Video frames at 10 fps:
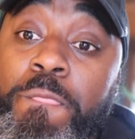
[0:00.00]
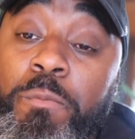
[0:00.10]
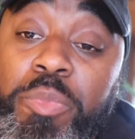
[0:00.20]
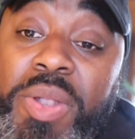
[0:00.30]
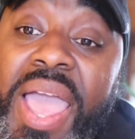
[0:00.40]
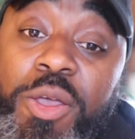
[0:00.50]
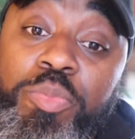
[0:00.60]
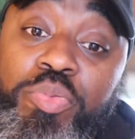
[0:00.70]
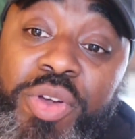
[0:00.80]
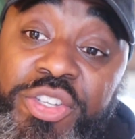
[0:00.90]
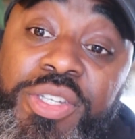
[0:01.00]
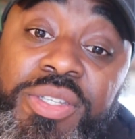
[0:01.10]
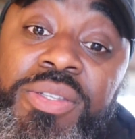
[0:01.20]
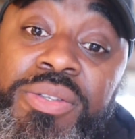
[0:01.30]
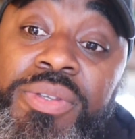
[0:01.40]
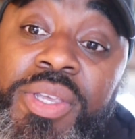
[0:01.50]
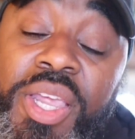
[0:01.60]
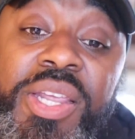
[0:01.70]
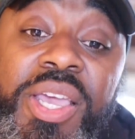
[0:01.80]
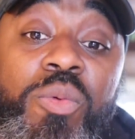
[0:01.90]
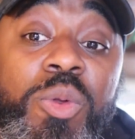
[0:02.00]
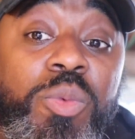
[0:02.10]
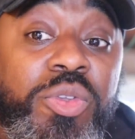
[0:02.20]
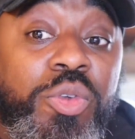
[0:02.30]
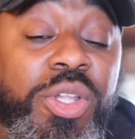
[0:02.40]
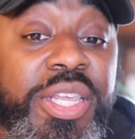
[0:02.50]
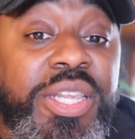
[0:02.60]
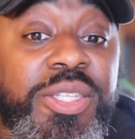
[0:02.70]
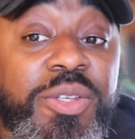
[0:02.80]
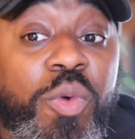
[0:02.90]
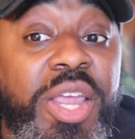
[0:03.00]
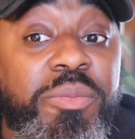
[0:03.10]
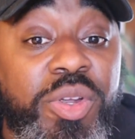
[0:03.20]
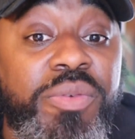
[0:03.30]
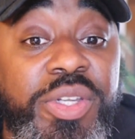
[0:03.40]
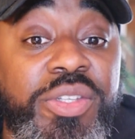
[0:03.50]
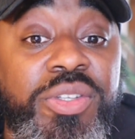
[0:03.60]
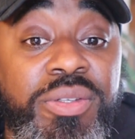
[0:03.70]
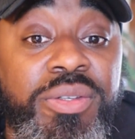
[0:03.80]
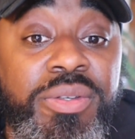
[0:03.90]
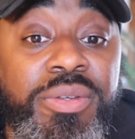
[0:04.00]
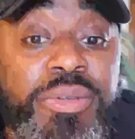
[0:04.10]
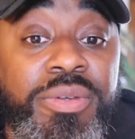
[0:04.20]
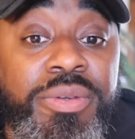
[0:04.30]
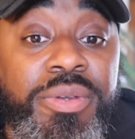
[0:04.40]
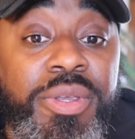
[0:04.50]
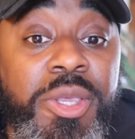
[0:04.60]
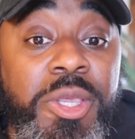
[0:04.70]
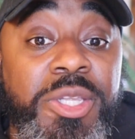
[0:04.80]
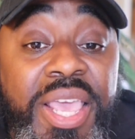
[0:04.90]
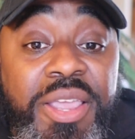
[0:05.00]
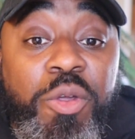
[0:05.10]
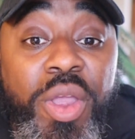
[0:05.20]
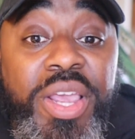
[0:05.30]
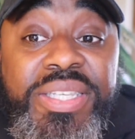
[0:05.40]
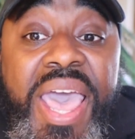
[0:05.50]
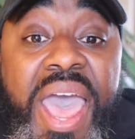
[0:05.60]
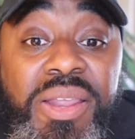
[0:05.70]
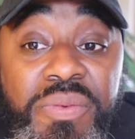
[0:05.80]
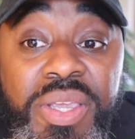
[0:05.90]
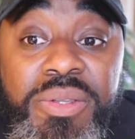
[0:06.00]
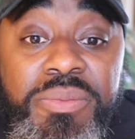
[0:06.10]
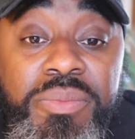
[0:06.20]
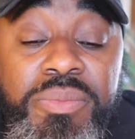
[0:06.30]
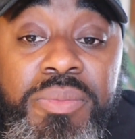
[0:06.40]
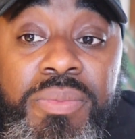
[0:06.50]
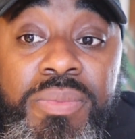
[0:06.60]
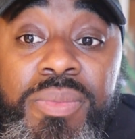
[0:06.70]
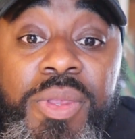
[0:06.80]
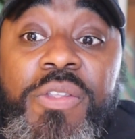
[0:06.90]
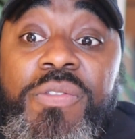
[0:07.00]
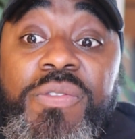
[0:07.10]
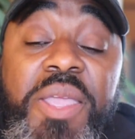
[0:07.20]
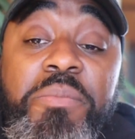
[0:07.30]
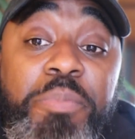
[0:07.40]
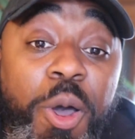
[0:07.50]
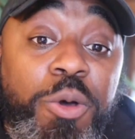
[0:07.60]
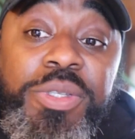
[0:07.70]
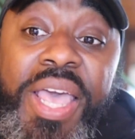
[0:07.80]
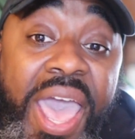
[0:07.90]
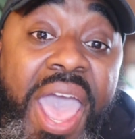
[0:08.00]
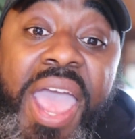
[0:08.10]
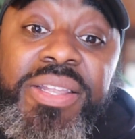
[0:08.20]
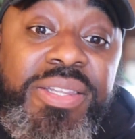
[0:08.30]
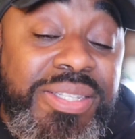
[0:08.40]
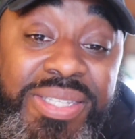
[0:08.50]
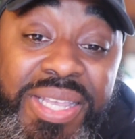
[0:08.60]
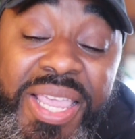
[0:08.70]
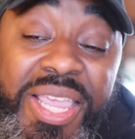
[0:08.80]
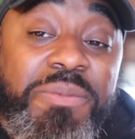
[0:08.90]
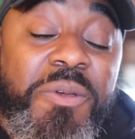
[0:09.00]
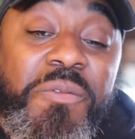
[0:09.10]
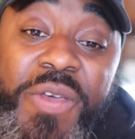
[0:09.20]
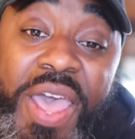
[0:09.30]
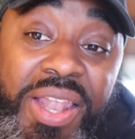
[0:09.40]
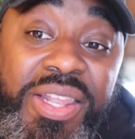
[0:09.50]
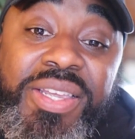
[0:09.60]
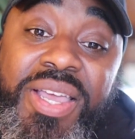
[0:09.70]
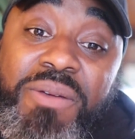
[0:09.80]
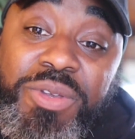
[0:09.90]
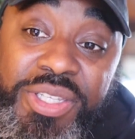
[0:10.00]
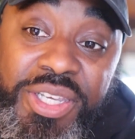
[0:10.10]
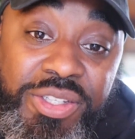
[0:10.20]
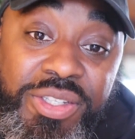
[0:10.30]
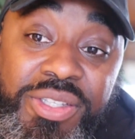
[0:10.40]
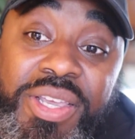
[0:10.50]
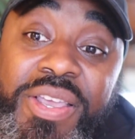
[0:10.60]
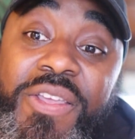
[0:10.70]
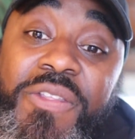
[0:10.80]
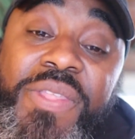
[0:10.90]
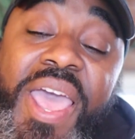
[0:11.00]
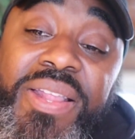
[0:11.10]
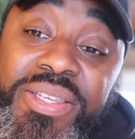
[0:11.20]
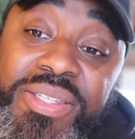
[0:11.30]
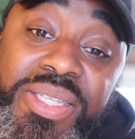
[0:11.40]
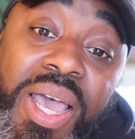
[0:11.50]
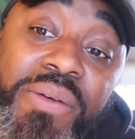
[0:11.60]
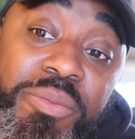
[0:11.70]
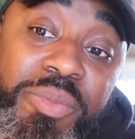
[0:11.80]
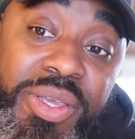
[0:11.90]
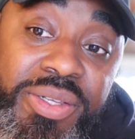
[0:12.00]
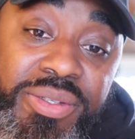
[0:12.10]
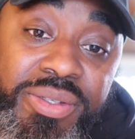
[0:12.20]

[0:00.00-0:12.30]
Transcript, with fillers: black oppression, and the other one was through the mm. lens of white privilege. Take mm. race out of it, they both had the same valid conversation that this government